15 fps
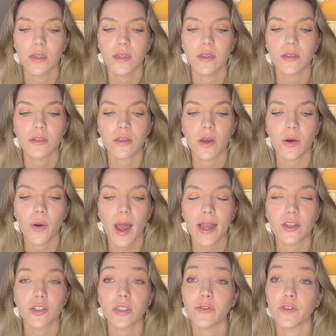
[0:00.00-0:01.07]
So
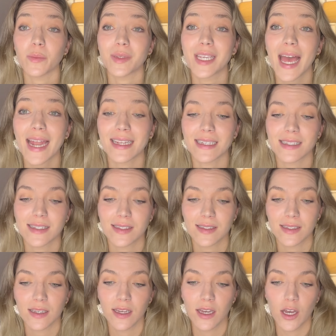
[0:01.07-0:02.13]
actually from
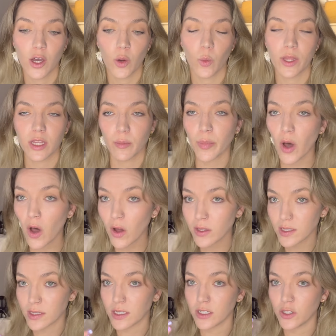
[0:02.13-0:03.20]
tennis. When the ball
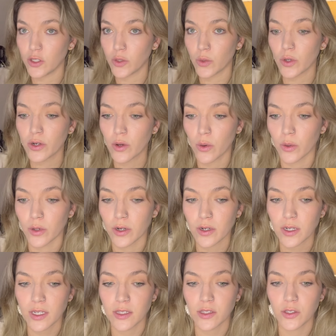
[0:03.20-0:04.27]
is in your court,
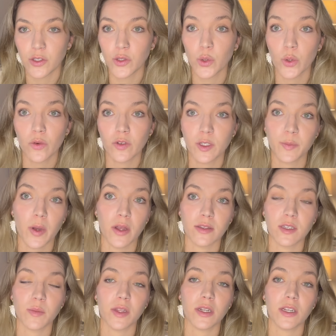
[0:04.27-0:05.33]
it's your
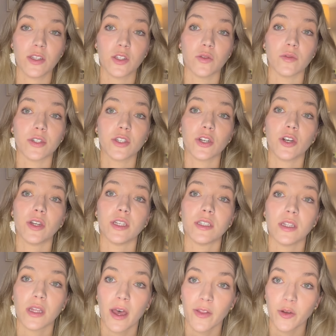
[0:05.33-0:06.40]
responsibility to return it
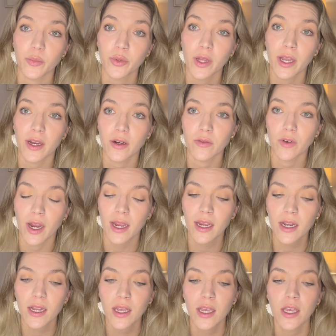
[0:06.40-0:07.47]
to the other player,
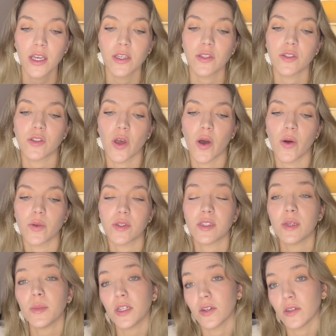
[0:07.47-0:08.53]
right? So
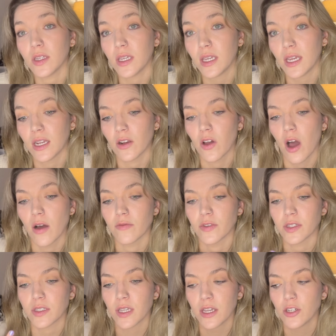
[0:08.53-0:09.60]
similarly, in
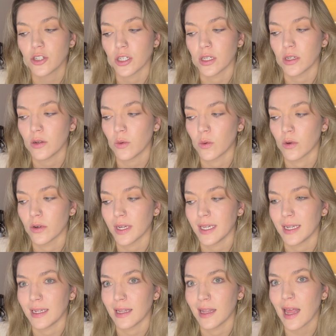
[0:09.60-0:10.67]
conversation or
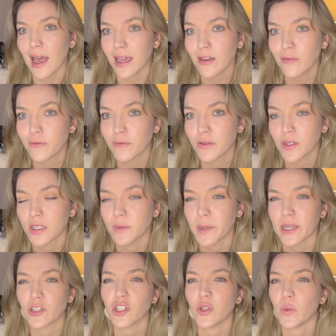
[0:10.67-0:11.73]
in life,
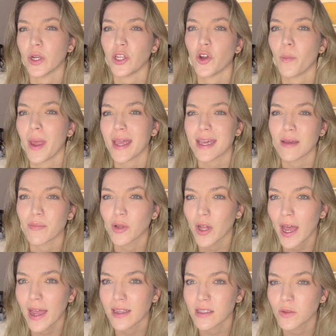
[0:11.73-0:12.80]
especially when you're making
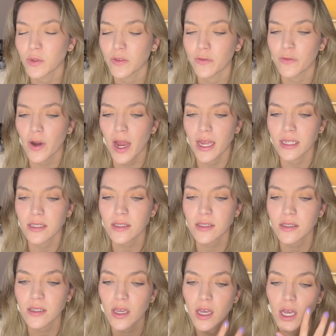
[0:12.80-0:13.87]
plans with
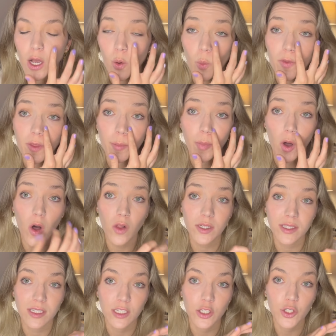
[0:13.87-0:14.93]
friends, when the ball
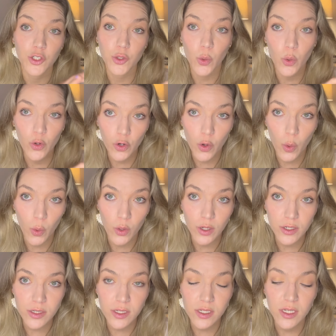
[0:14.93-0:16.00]
is in your
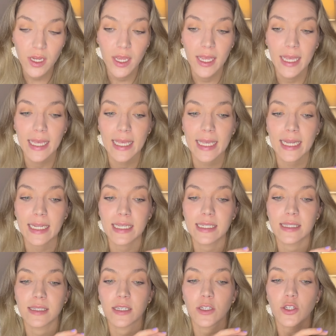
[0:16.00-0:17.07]
court, it
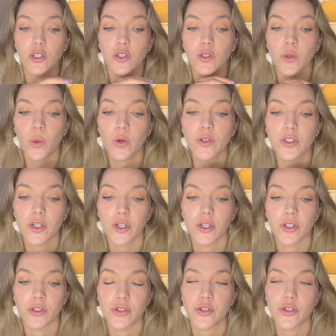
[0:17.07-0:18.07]
is your turn